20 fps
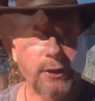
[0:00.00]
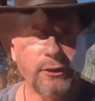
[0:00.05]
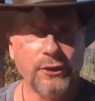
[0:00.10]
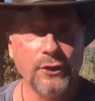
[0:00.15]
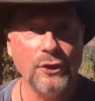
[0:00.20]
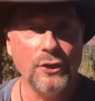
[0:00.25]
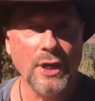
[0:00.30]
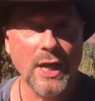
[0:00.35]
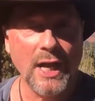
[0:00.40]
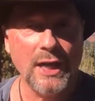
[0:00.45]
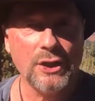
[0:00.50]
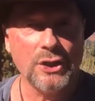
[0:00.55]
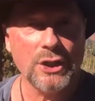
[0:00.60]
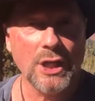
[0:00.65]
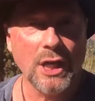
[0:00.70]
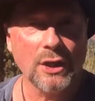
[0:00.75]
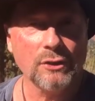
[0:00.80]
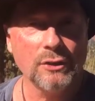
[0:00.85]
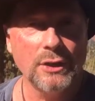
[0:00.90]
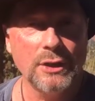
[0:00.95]
Third eye
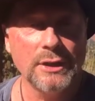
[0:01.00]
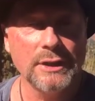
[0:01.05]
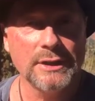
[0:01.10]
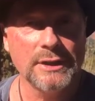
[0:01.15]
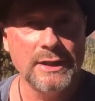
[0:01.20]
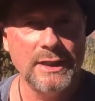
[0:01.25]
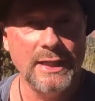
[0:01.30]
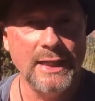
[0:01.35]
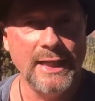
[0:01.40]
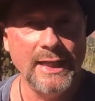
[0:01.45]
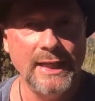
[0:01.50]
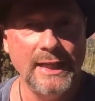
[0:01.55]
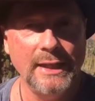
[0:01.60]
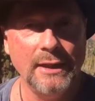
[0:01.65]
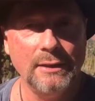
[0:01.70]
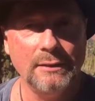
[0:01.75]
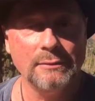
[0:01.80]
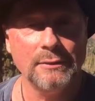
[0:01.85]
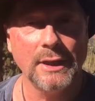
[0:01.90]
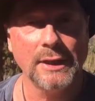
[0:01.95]
chakra is
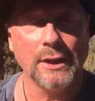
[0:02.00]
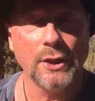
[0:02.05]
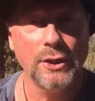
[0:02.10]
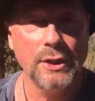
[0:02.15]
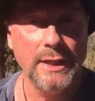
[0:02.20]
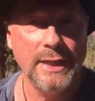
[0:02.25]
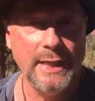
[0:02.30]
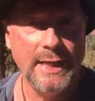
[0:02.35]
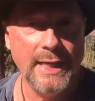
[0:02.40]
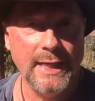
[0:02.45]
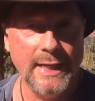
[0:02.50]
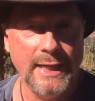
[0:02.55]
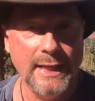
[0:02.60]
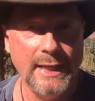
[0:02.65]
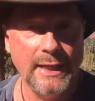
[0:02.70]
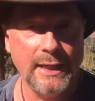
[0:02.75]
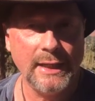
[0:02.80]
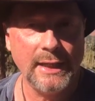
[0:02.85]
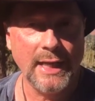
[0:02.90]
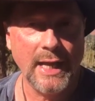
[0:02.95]
knee, like our
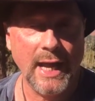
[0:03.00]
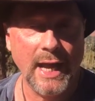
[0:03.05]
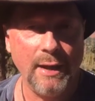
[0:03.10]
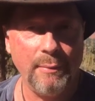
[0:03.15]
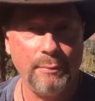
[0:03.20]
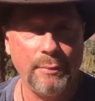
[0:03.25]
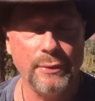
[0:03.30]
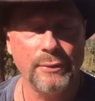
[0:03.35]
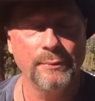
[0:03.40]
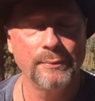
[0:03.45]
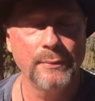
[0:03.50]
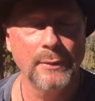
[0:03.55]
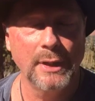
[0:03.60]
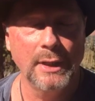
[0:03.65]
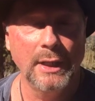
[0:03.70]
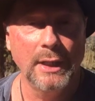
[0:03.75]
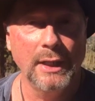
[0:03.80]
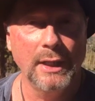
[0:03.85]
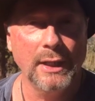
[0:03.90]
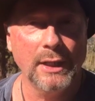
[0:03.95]
knee cap,
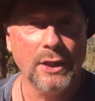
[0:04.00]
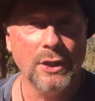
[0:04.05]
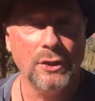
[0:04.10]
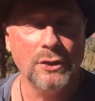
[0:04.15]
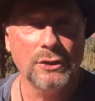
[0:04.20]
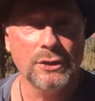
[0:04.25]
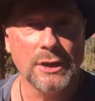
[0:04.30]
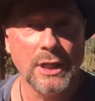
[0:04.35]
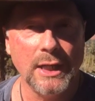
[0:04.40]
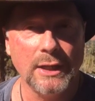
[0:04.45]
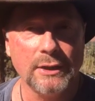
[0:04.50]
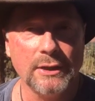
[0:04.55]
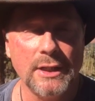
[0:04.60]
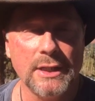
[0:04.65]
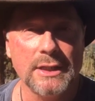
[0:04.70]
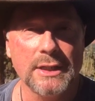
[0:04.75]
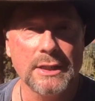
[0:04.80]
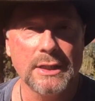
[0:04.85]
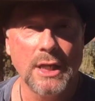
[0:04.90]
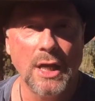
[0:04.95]
and it goes like
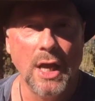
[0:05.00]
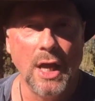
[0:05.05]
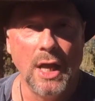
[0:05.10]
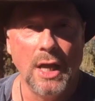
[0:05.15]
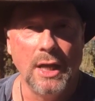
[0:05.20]
this,